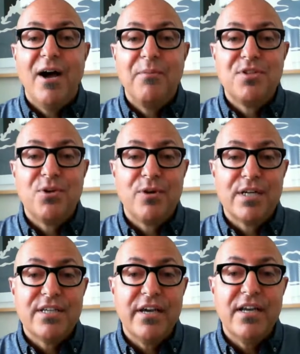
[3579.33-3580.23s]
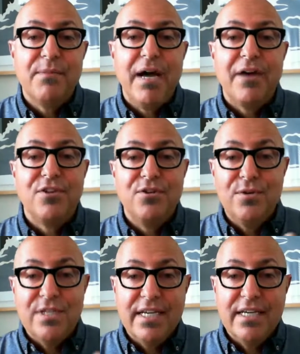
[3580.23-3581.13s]
So we're excited about the new
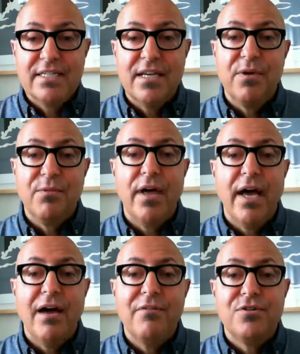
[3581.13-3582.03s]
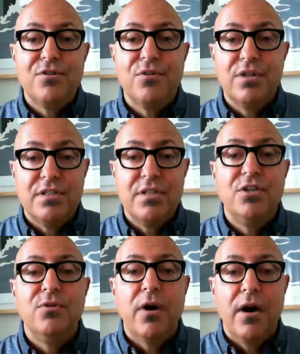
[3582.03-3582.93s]
digs that we will have to
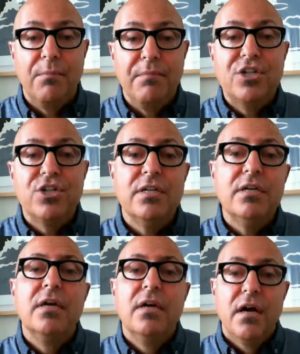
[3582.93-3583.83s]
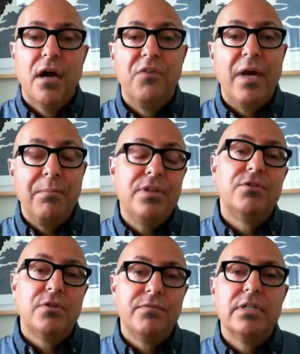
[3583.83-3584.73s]
continue our mission. of
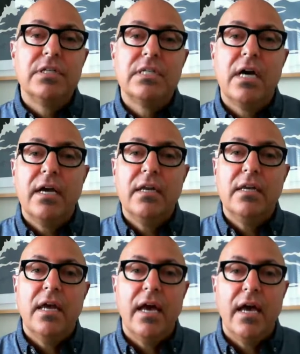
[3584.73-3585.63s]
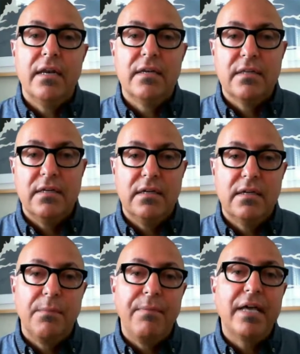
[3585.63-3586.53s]
empathy-driven design and the
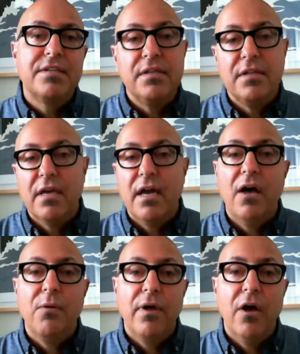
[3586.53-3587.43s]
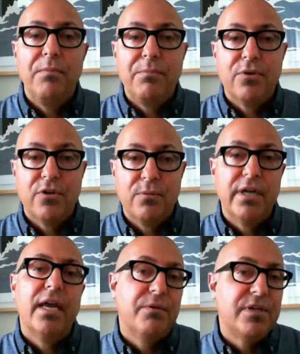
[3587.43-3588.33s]
capacity to help people
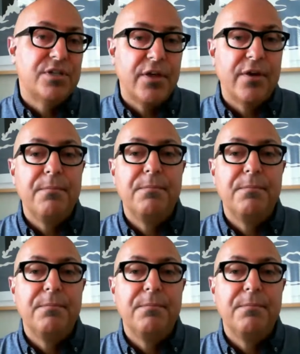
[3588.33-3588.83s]
communicate with each other.